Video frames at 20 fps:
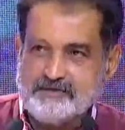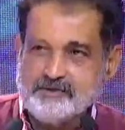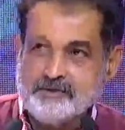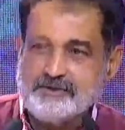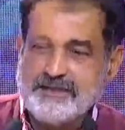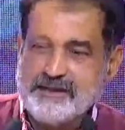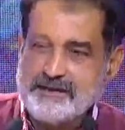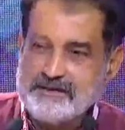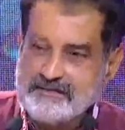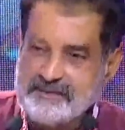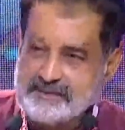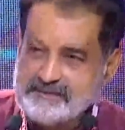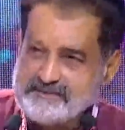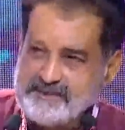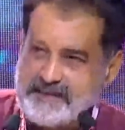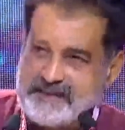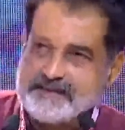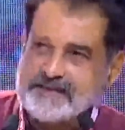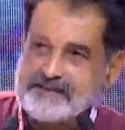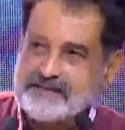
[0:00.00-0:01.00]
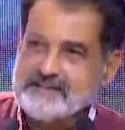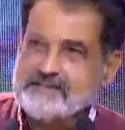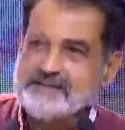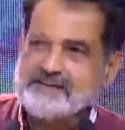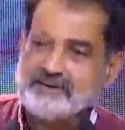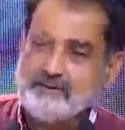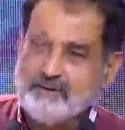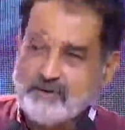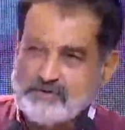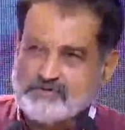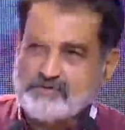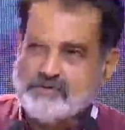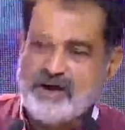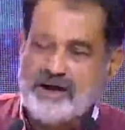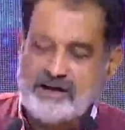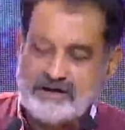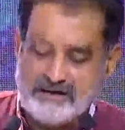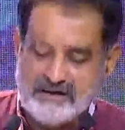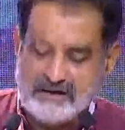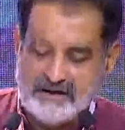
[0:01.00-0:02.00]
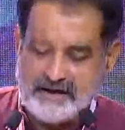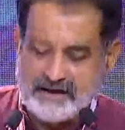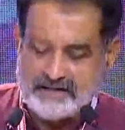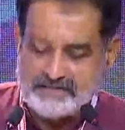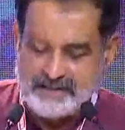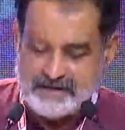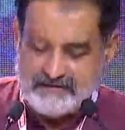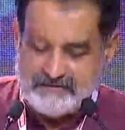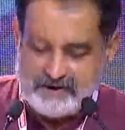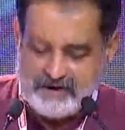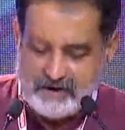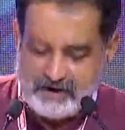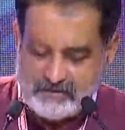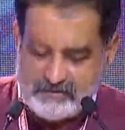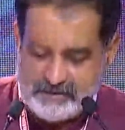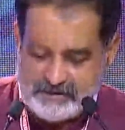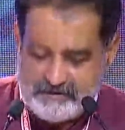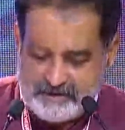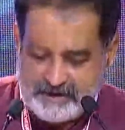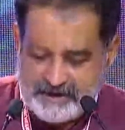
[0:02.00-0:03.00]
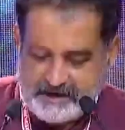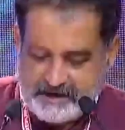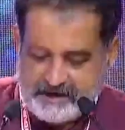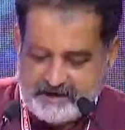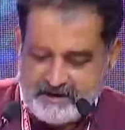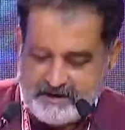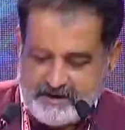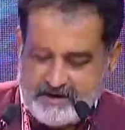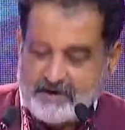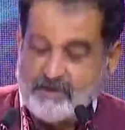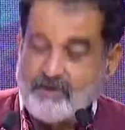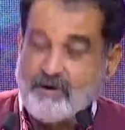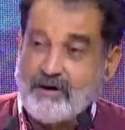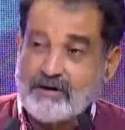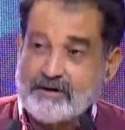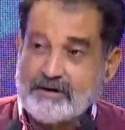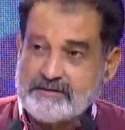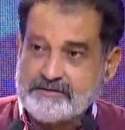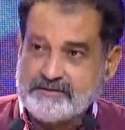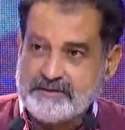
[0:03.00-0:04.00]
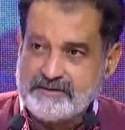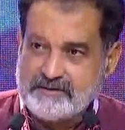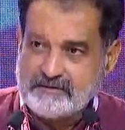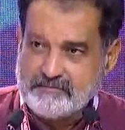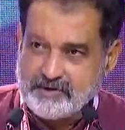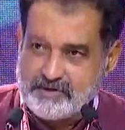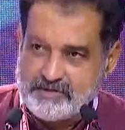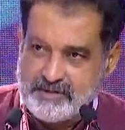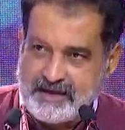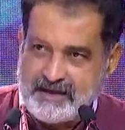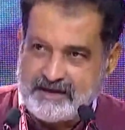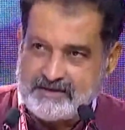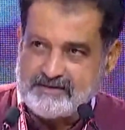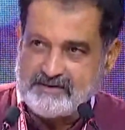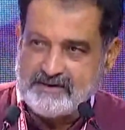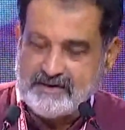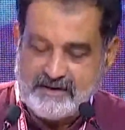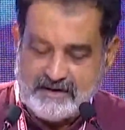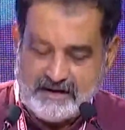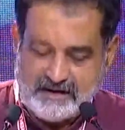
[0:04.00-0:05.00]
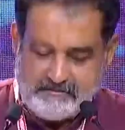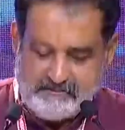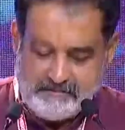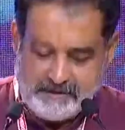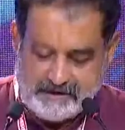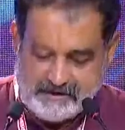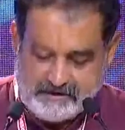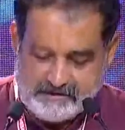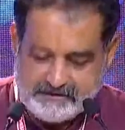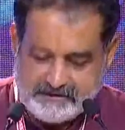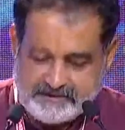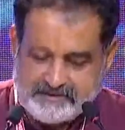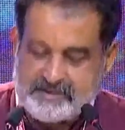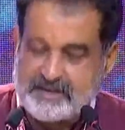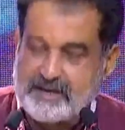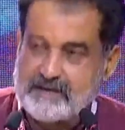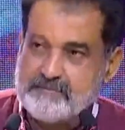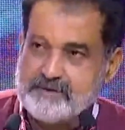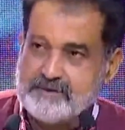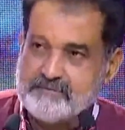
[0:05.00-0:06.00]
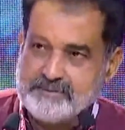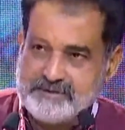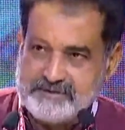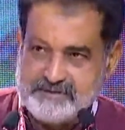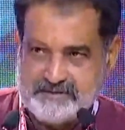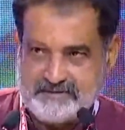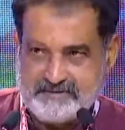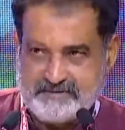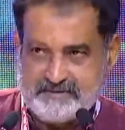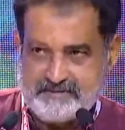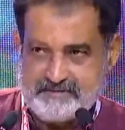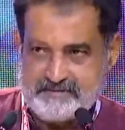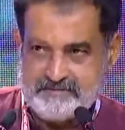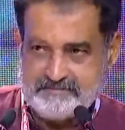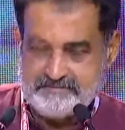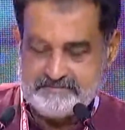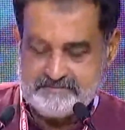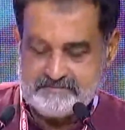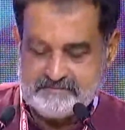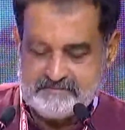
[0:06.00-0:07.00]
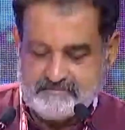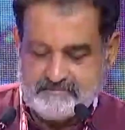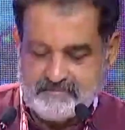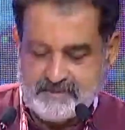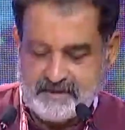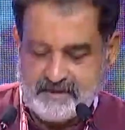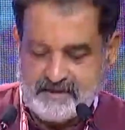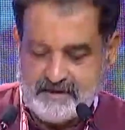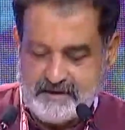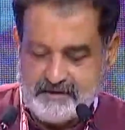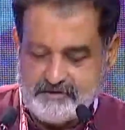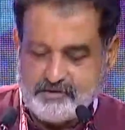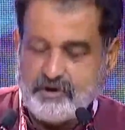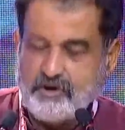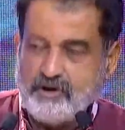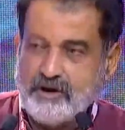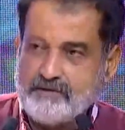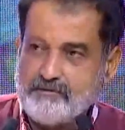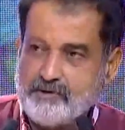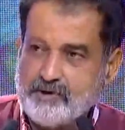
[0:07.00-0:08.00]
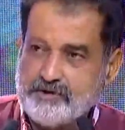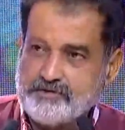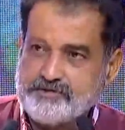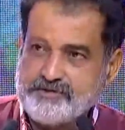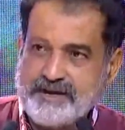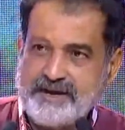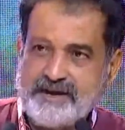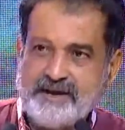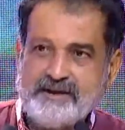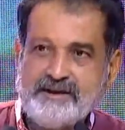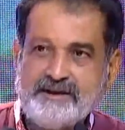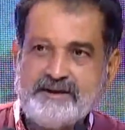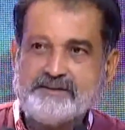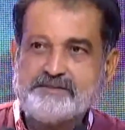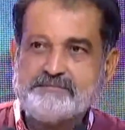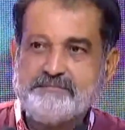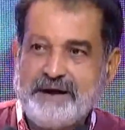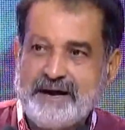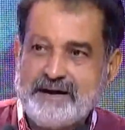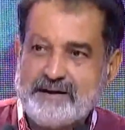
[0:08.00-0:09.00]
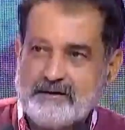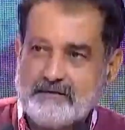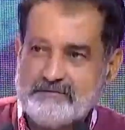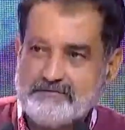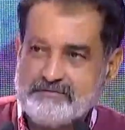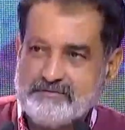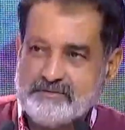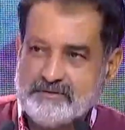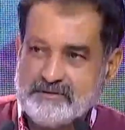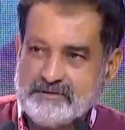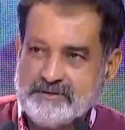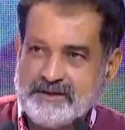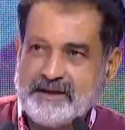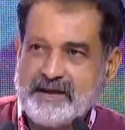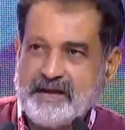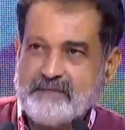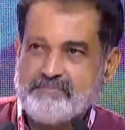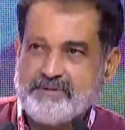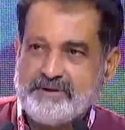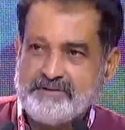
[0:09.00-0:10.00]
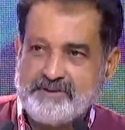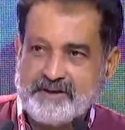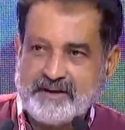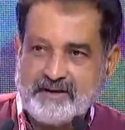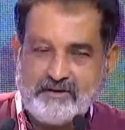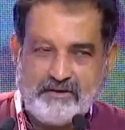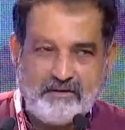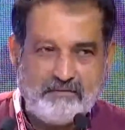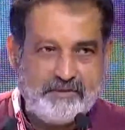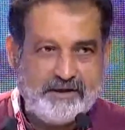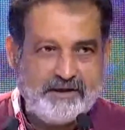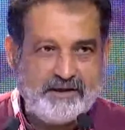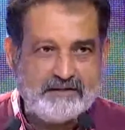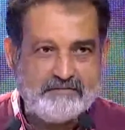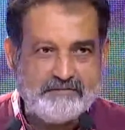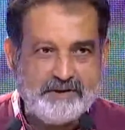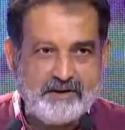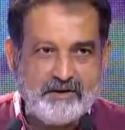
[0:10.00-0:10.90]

there is this cycle that goes on, and I think we got to be very cognizant about that and build sustainable businesses. So I want to say it is part of the capitalist economy, and we got